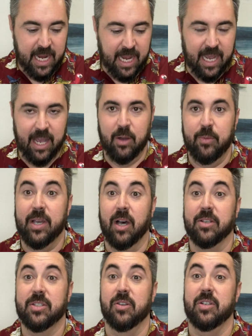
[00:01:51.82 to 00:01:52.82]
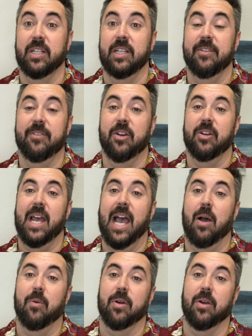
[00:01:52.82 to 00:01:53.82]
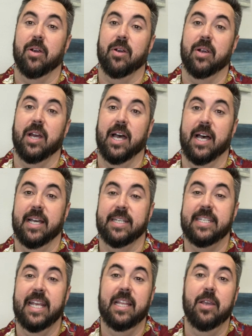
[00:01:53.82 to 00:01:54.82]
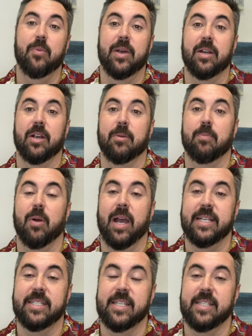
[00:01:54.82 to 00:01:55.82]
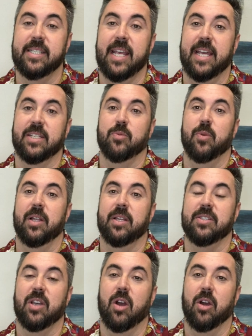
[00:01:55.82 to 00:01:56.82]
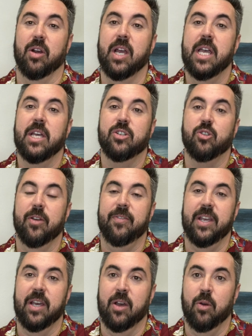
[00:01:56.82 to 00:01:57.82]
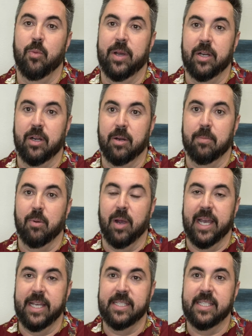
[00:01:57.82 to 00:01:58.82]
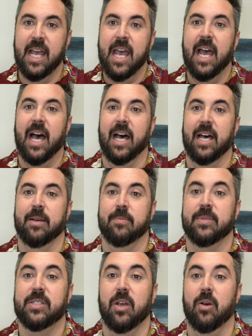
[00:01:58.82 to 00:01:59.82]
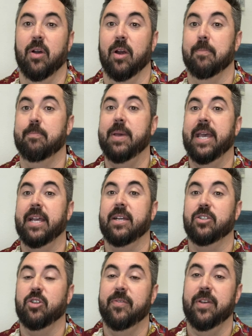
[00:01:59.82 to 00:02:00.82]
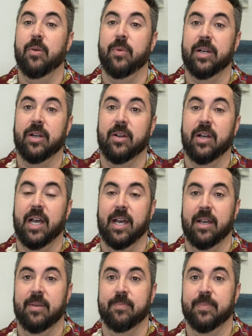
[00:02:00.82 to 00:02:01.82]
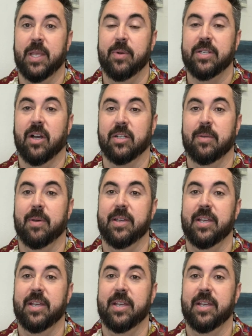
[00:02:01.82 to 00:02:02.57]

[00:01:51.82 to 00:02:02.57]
Uh, we also delivered our uh, daily winner prizes as well as our trivia winner prize. Um, so our big trivia winner um, that we talked about